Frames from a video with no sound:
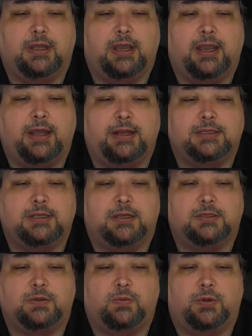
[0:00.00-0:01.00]
and it's
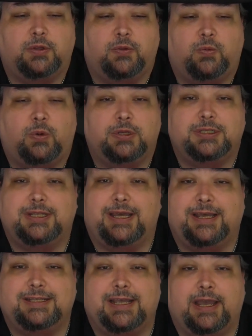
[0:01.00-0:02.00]
also one of the ones
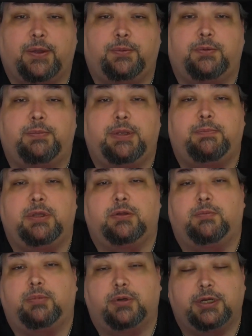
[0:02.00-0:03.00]
that has helped me
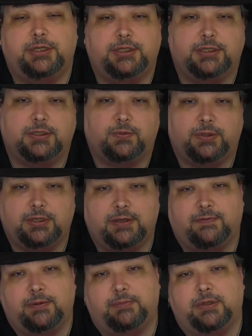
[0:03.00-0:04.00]
build bridges with
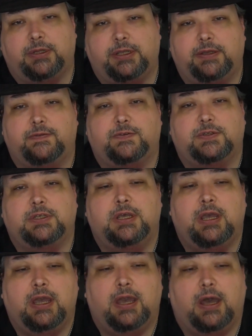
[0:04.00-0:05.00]
different beliefs.
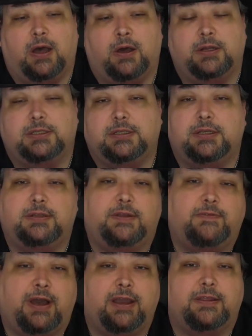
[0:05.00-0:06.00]
Honestly,
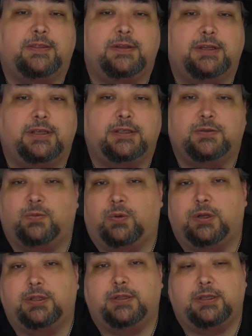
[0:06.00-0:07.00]
Leviathan is
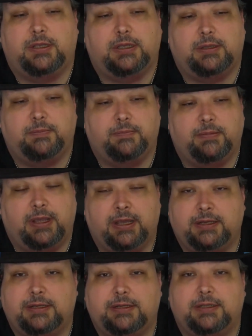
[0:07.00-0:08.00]
one of the
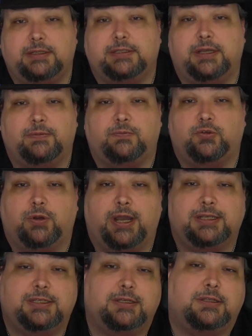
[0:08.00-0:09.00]
entities that
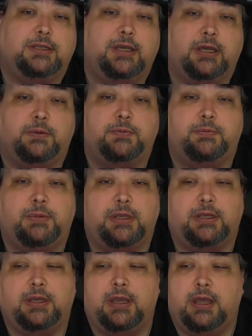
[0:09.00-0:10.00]
drastically helped
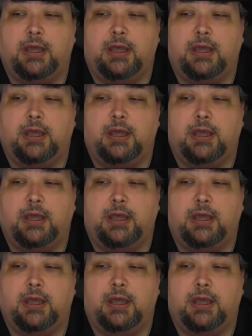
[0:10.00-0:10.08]
me